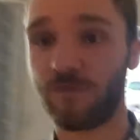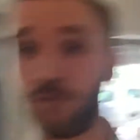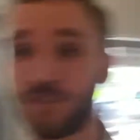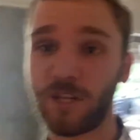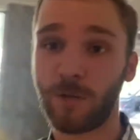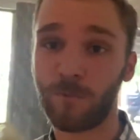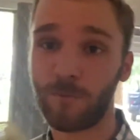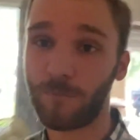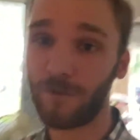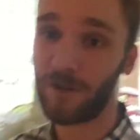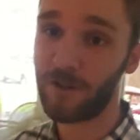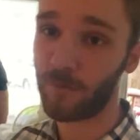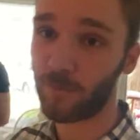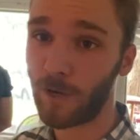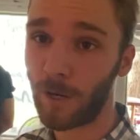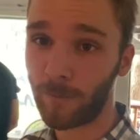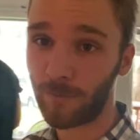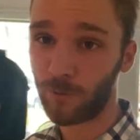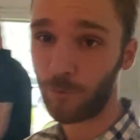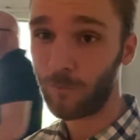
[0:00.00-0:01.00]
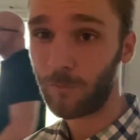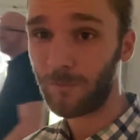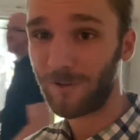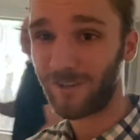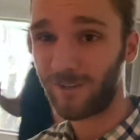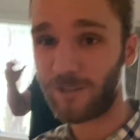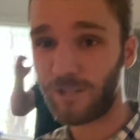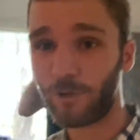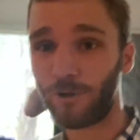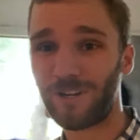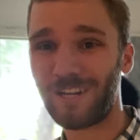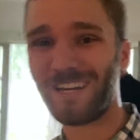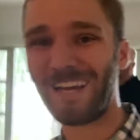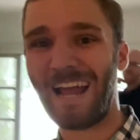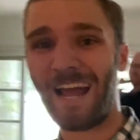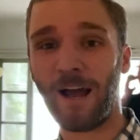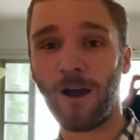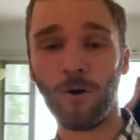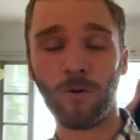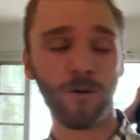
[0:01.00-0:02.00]
first time we've been in the property. We've been clearing it
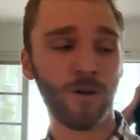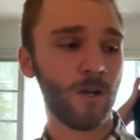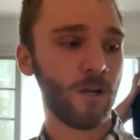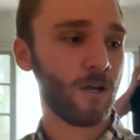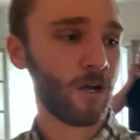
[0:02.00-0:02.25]
out.